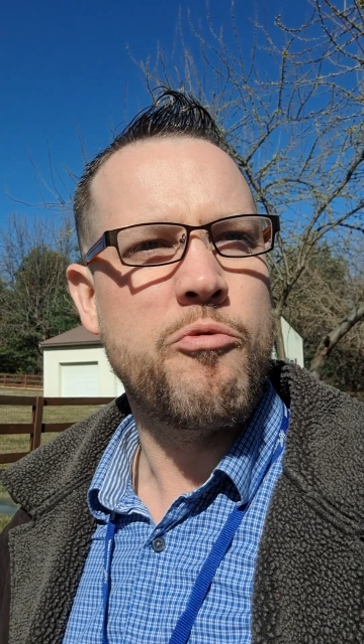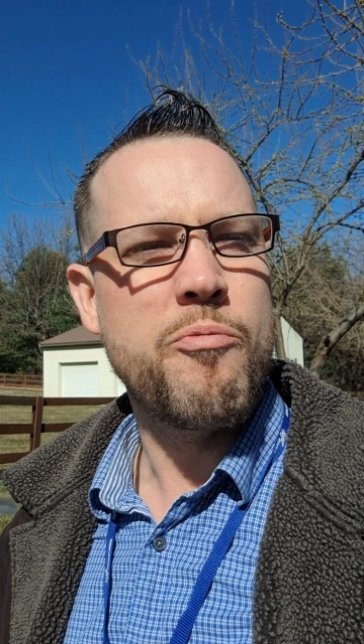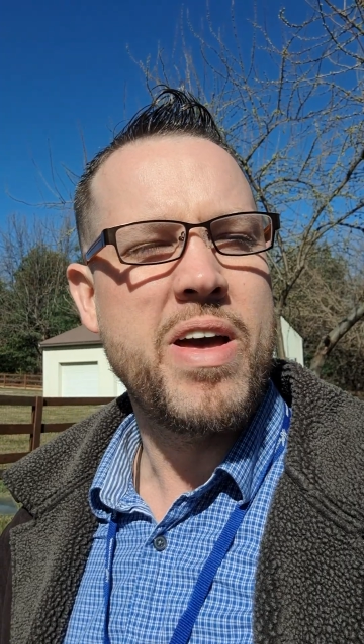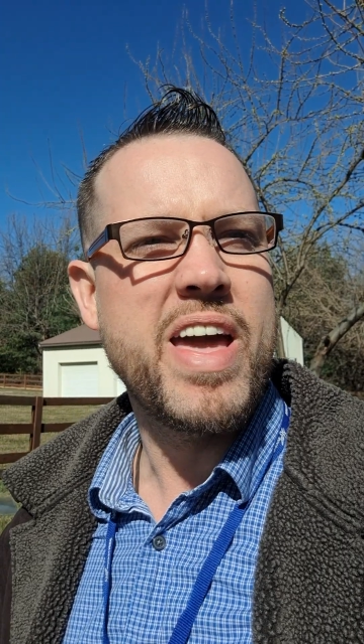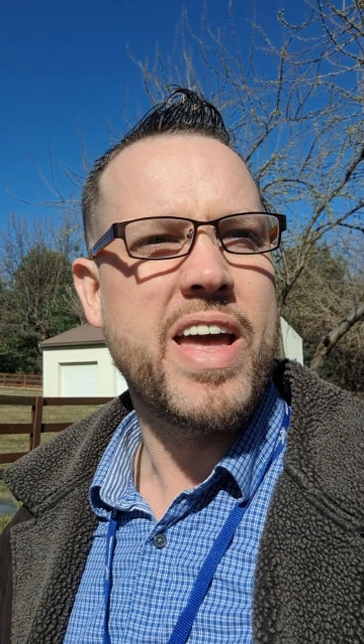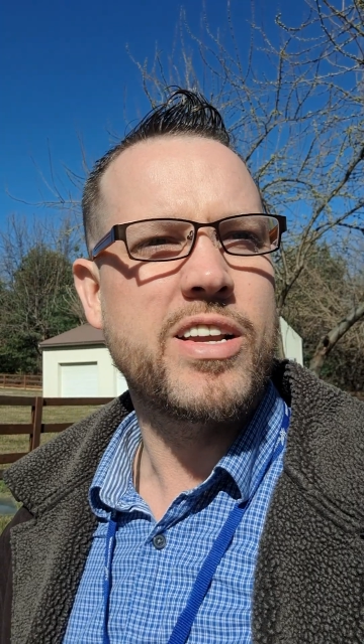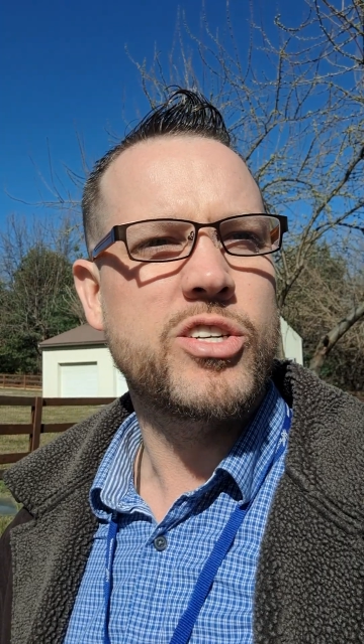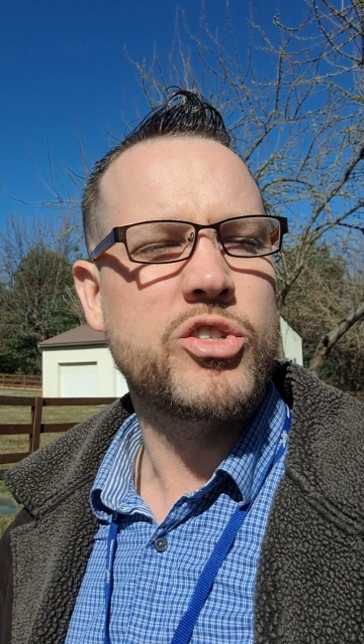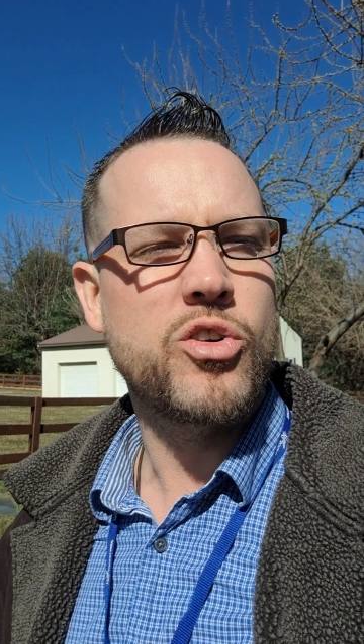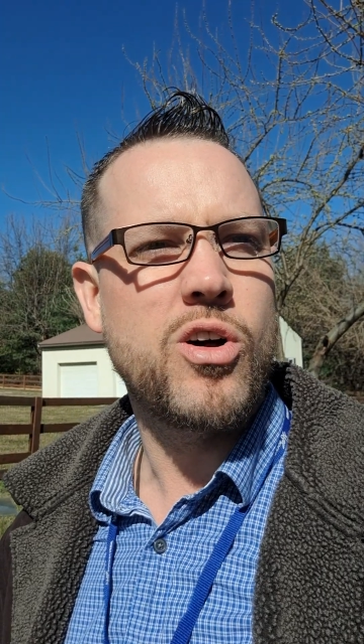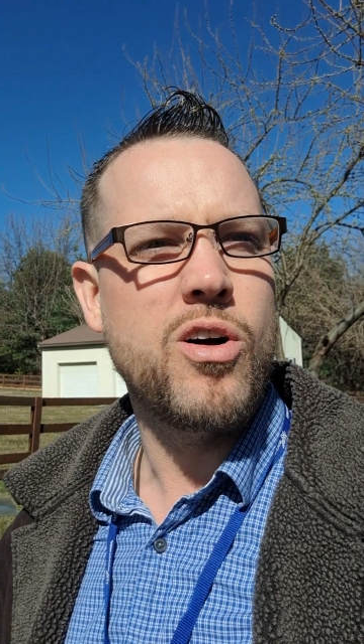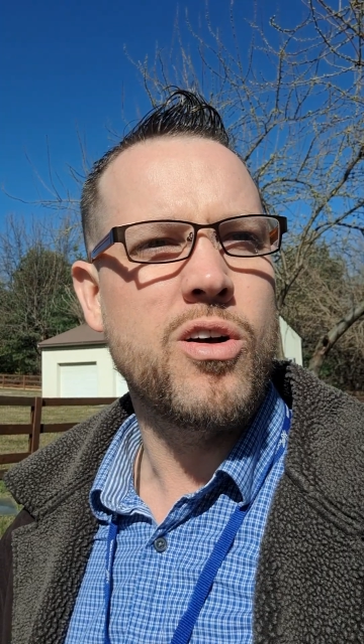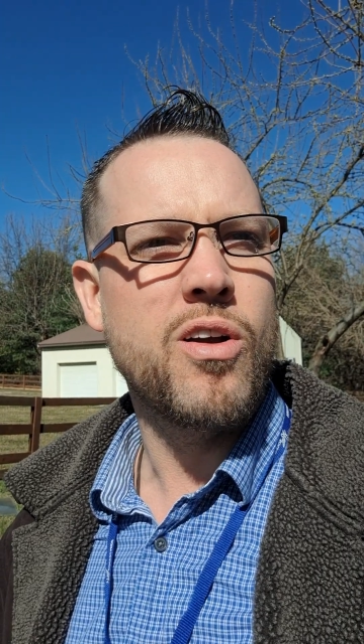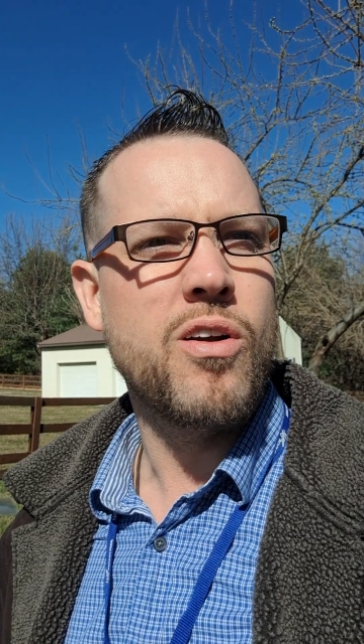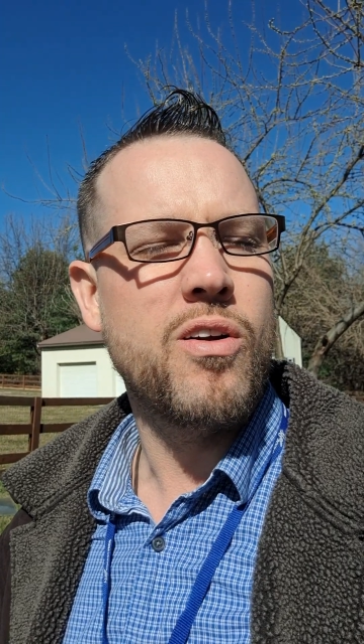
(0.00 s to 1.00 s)
make it
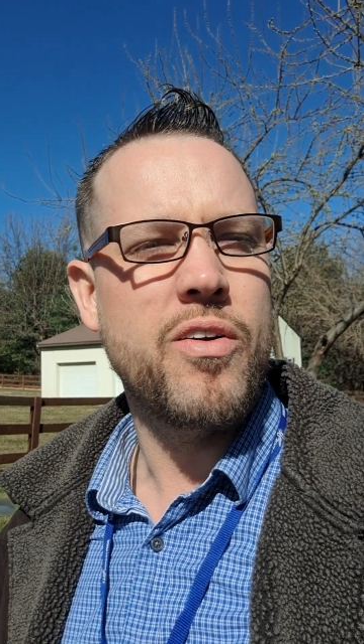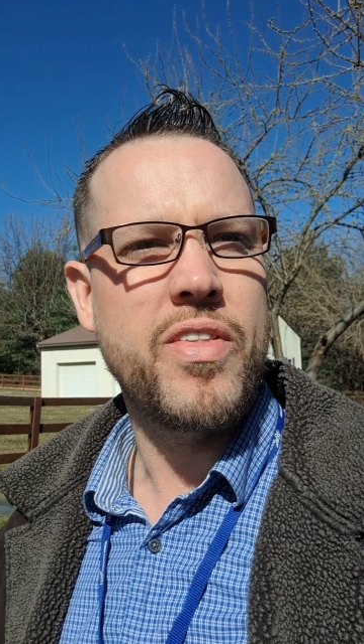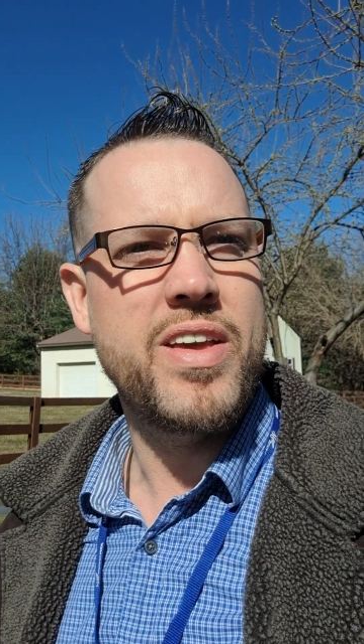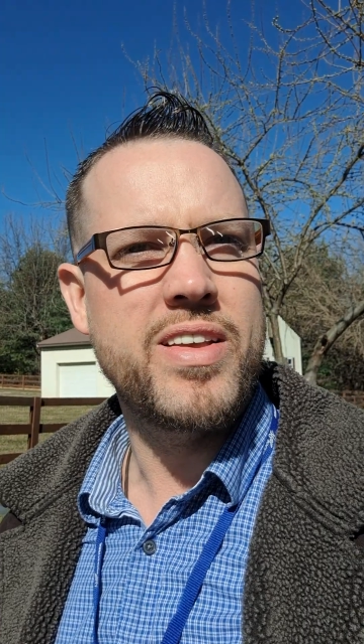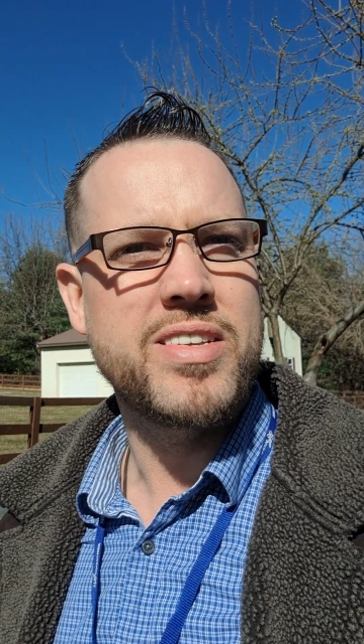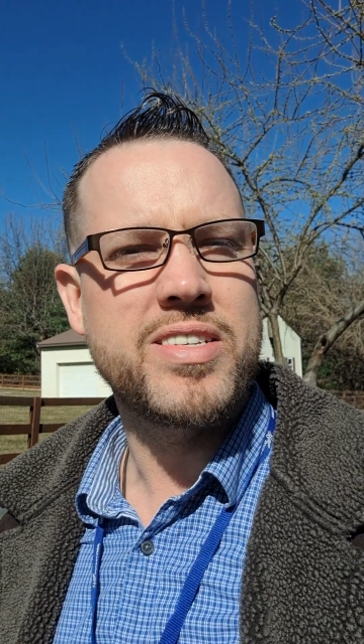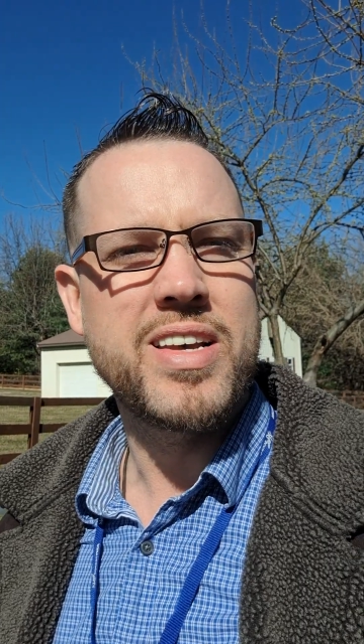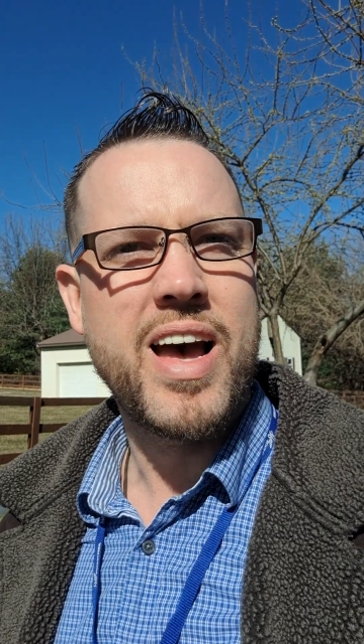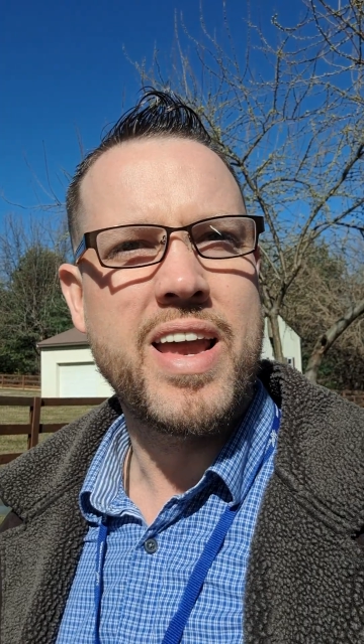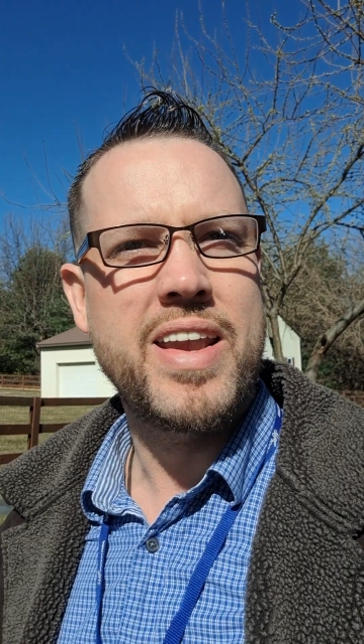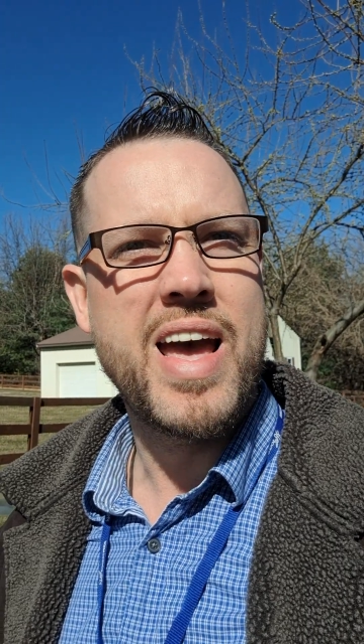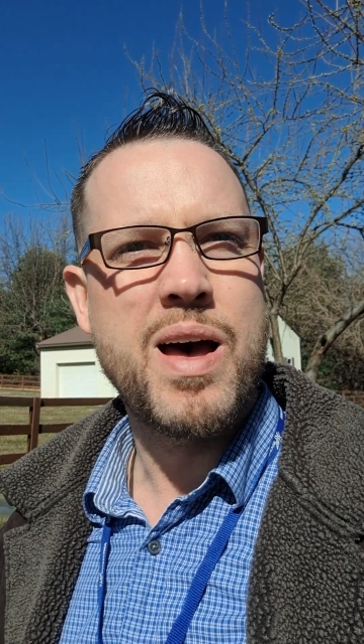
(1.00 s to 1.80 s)
stronger on the inside.